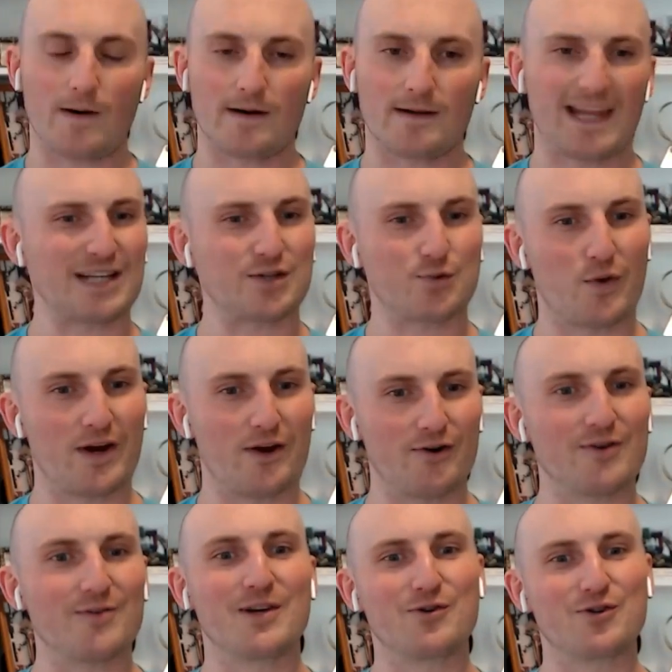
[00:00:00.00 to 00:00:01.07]
That's
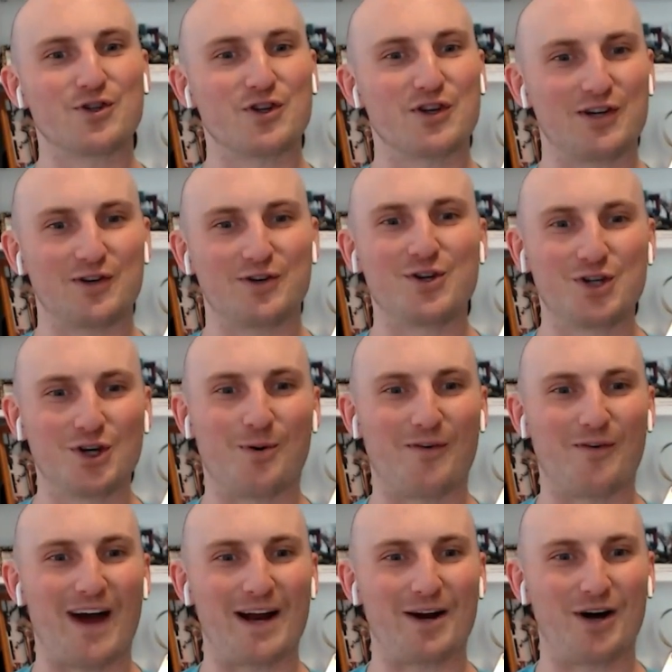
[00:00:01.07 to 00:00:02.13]
weird. Usually you should
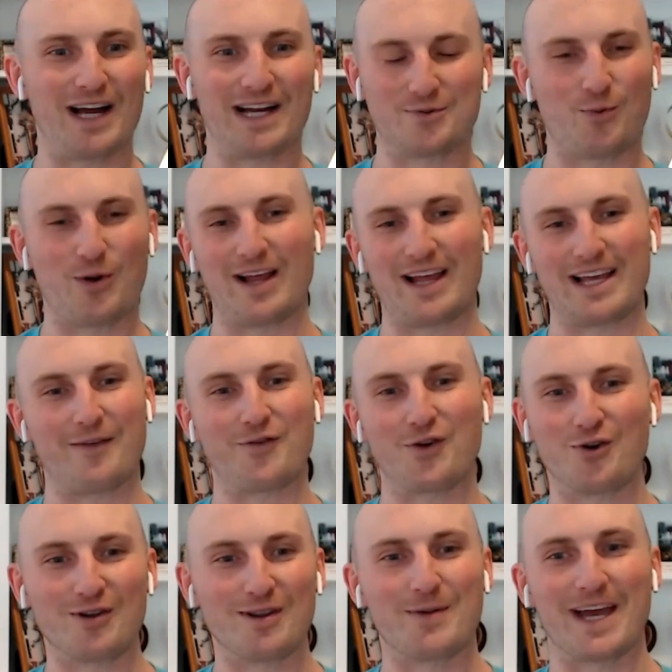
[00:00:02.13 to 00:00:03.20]
provide all, it's like if you're
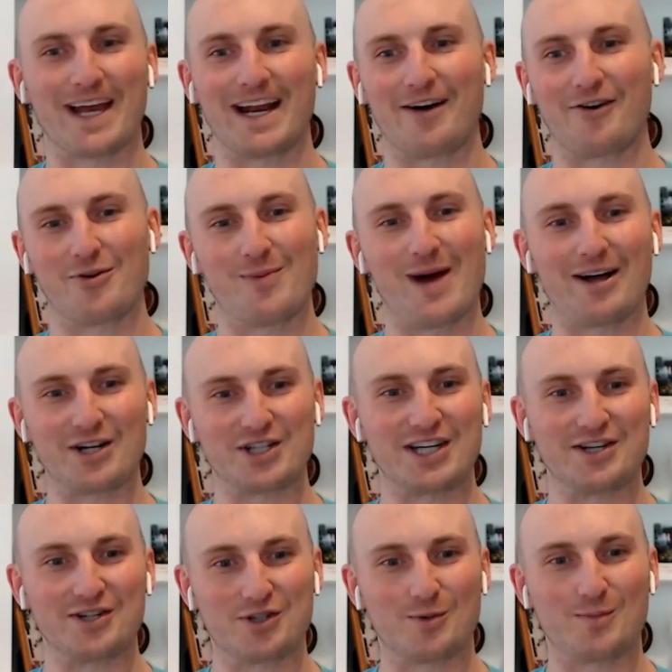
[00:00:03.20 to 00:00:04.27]
doing the P and L on the balance sheet,
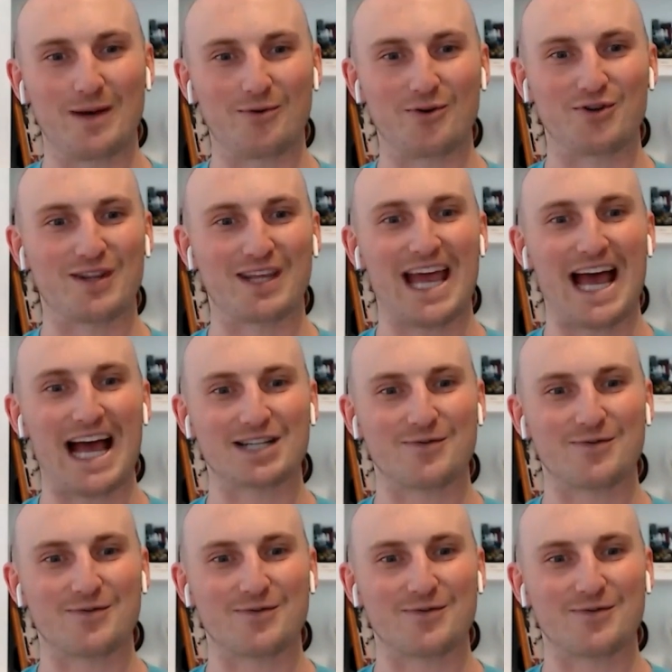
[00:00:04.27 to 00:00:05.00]
you should be able to do the cash